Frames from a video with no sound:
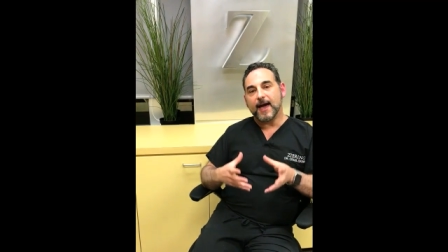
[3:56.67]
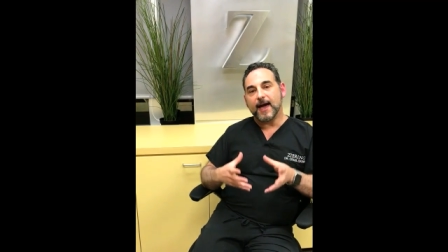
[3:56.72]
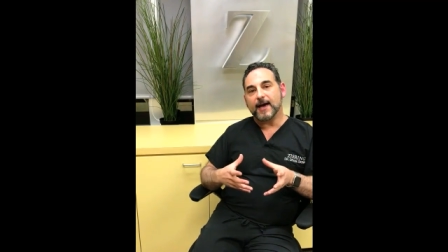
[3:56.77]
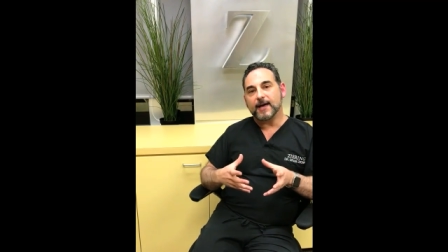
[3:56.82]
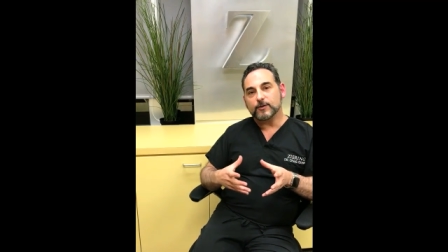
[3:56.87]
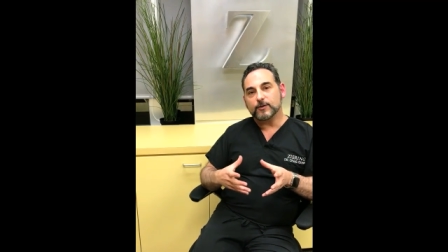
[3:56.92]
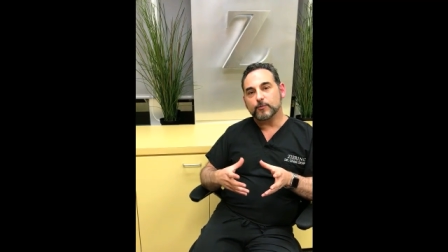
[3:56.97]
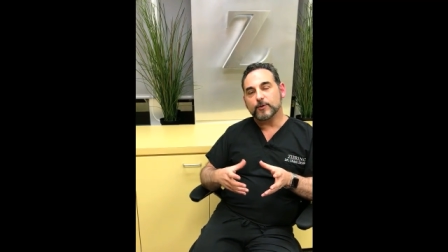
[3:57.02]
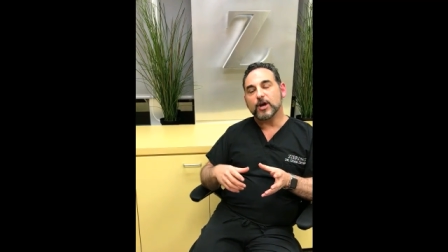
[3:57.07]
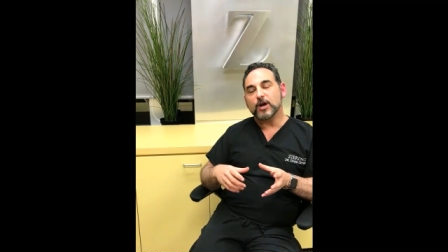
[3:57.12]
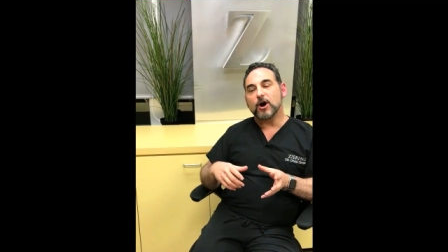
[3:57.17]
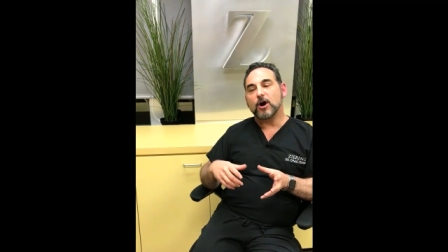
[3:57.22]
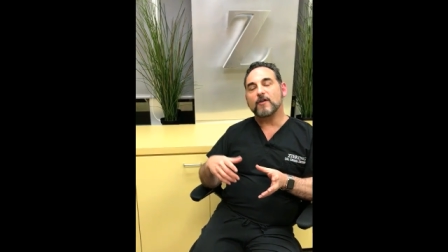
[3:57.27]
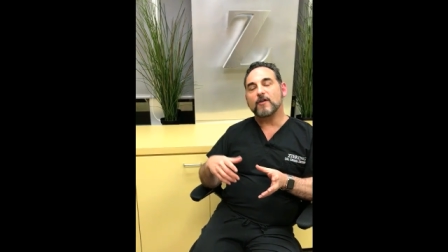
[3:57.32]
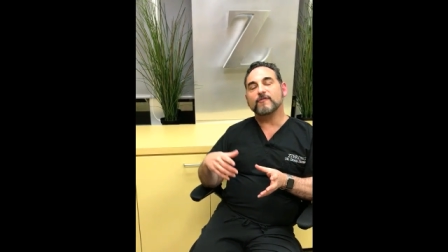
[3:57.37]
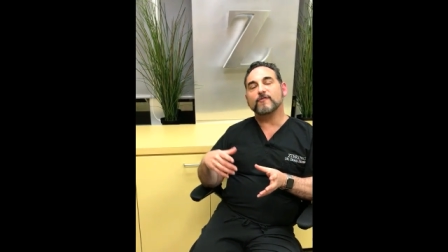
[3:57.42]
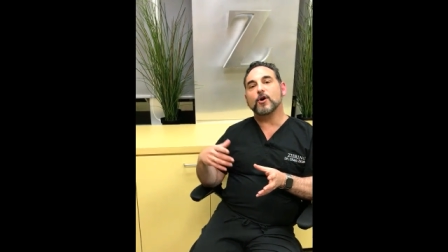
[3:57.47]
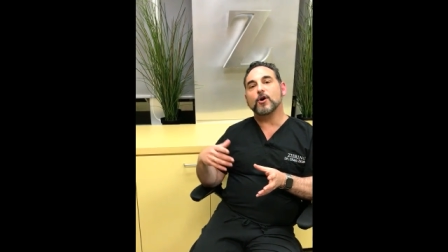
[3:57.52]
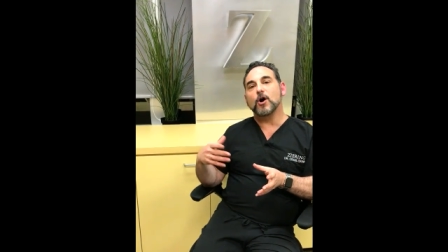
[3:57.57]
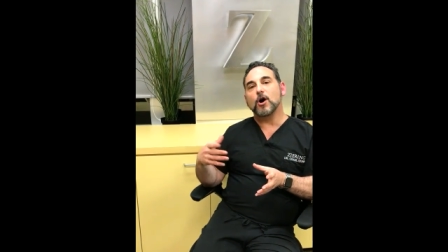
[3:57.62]
and we
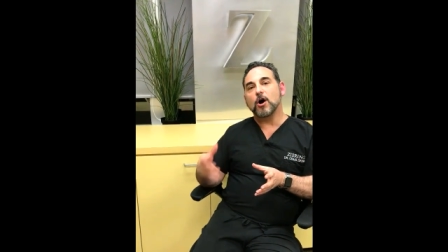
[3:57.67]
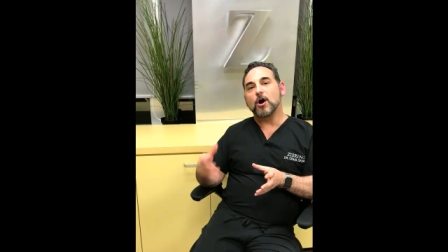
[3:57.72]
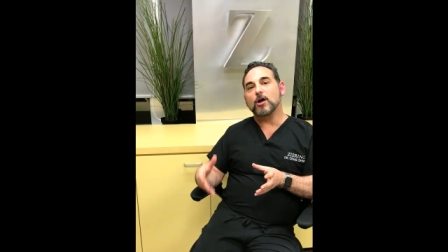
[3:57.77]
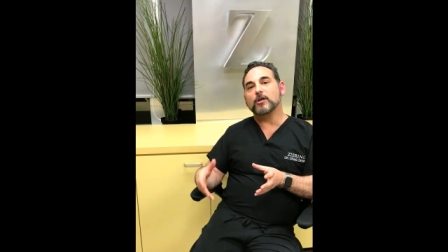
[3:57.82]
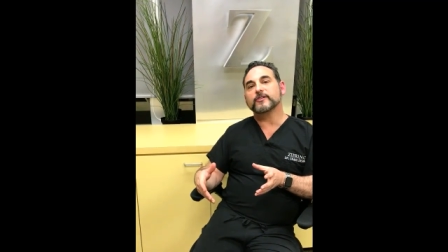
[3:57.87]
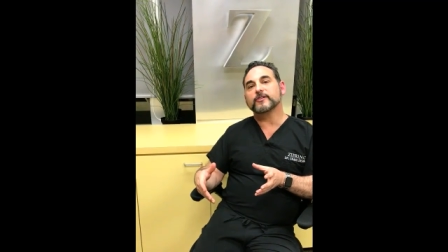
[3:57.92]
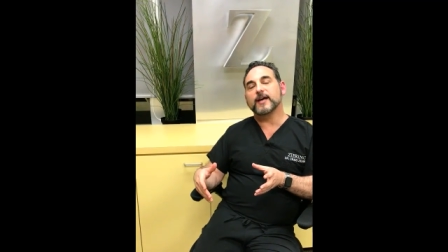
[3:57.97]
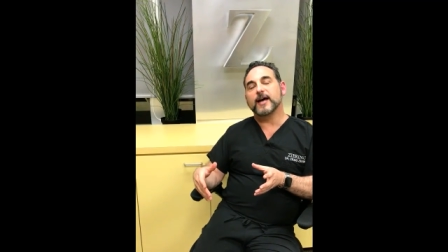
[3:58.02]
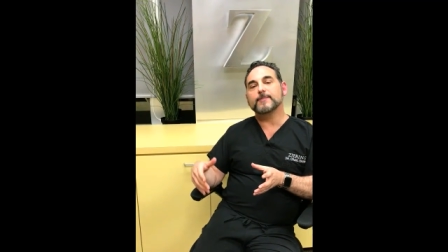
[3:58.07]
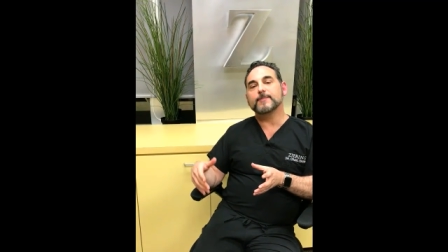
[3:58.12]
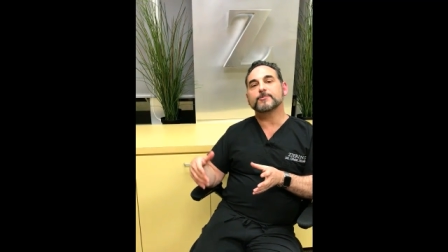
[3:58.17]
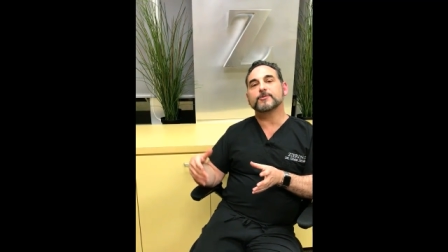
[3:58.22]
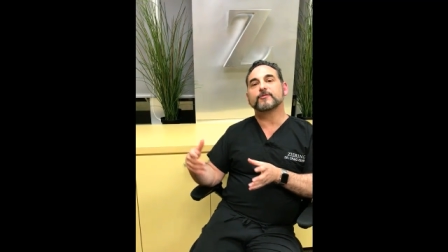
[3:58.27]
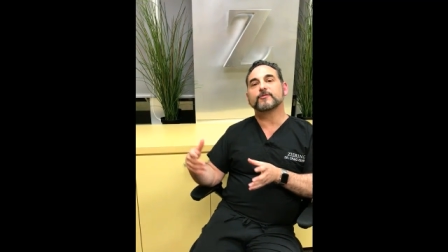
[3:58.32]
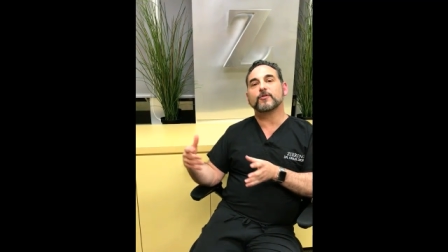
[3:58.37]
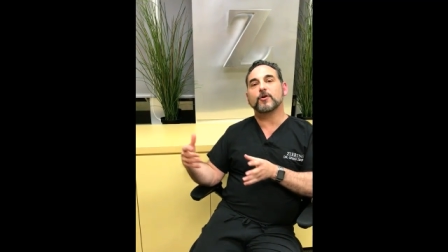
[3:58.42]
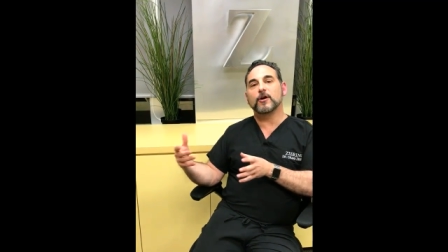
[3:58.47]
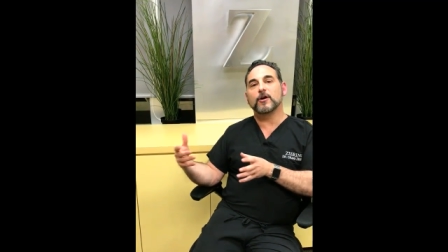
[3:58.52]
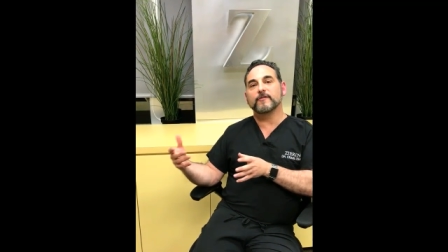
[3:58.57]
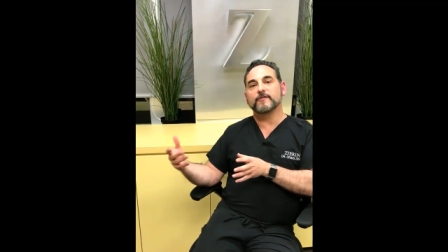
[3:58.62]
offer all
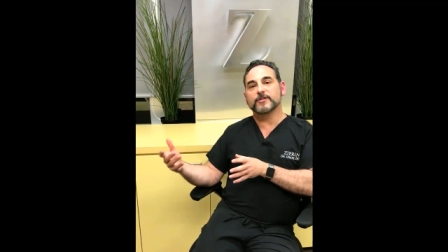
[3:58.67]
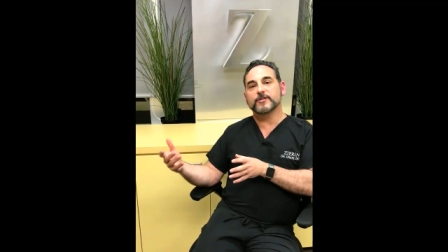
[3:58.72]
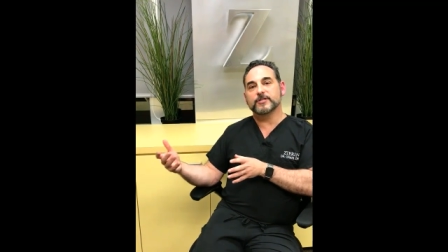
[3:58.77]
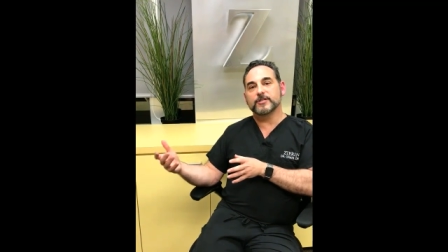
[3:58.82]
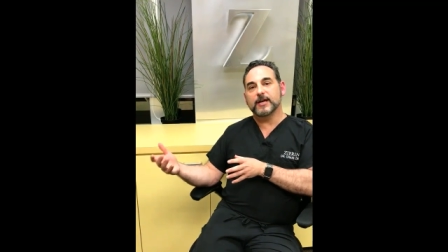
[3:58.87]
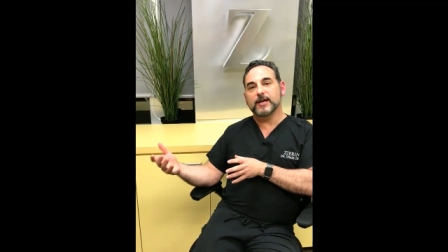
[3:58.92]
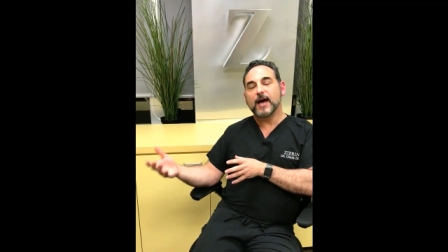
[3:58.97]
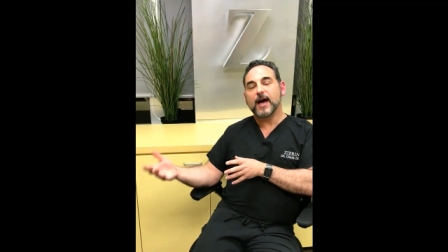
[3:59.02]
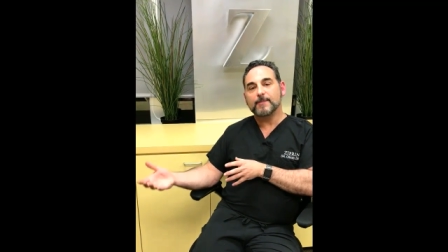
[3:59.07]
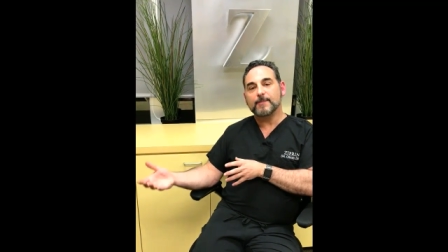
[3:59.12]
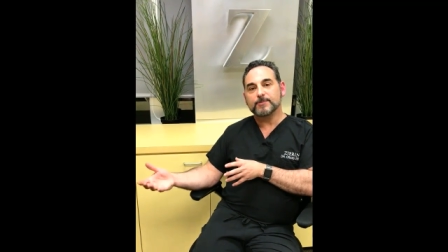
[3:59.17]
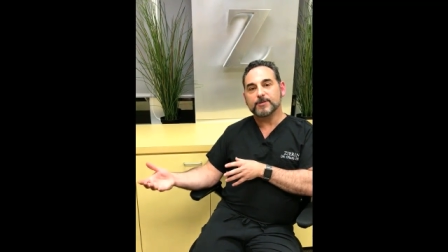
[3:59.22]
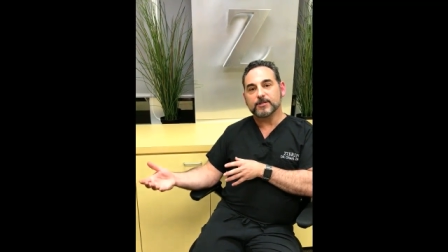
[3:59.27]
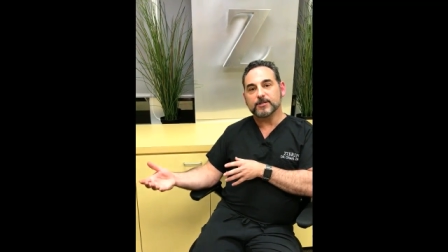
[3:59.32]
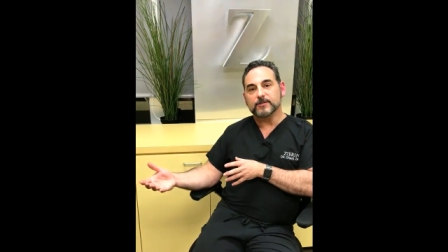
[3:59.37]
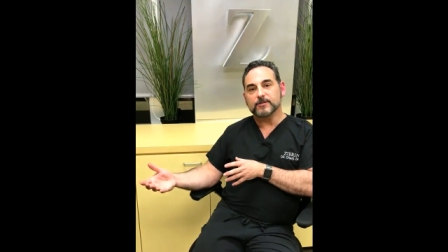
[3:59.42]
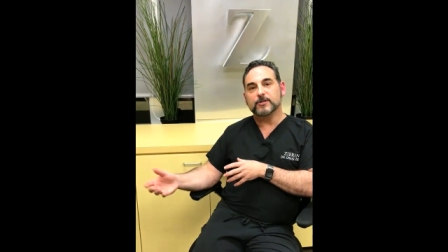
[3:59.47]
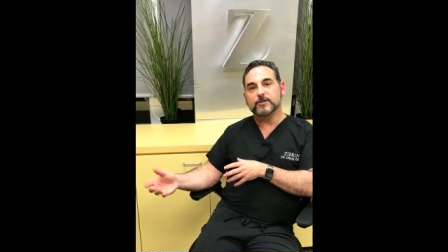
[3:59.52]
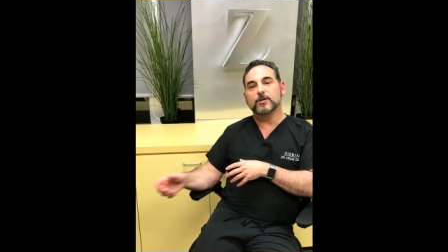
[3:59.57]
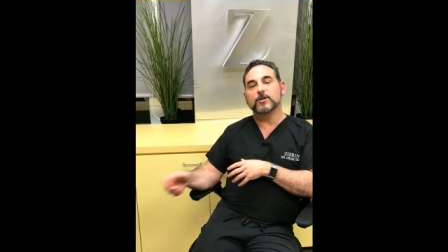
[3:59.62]
types of harvesting
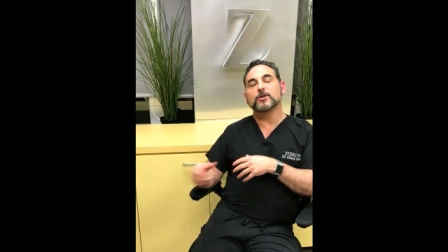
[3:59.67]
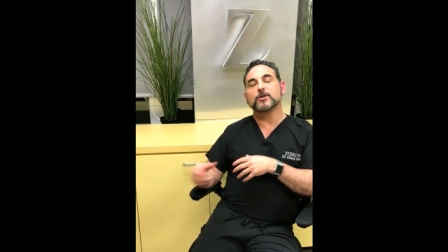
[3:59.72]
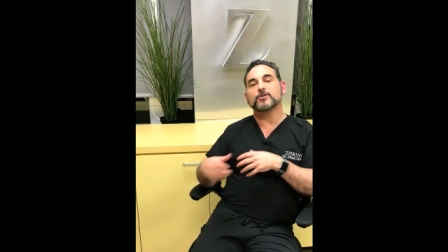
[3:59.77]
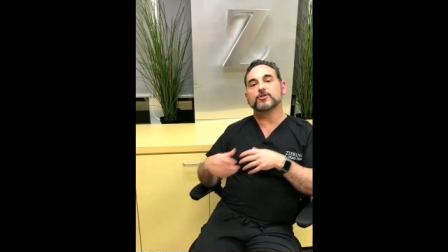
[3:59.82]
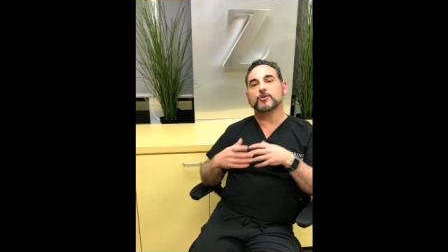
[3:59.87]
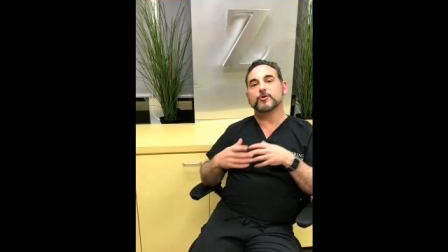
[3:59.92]
options.